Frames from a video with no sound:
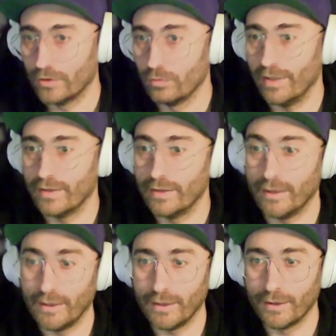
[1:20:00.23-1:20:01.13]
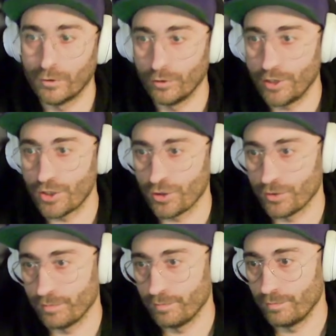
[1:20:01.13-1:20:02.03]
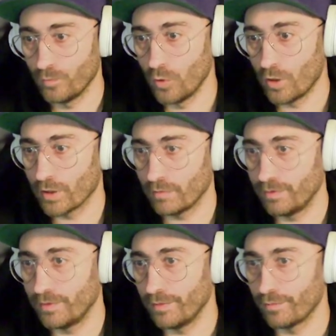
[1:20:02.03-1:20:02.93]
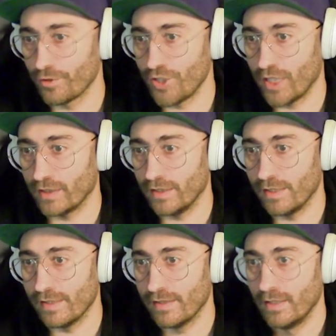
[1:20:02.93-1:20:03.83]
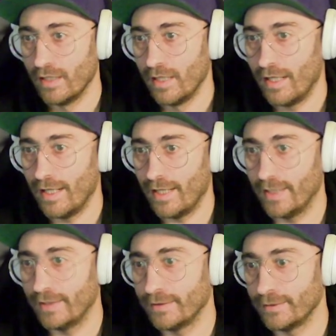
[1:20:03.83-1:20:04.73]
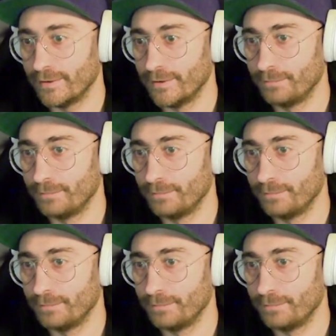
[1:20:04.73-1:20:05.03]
to make the collision work between projectiles and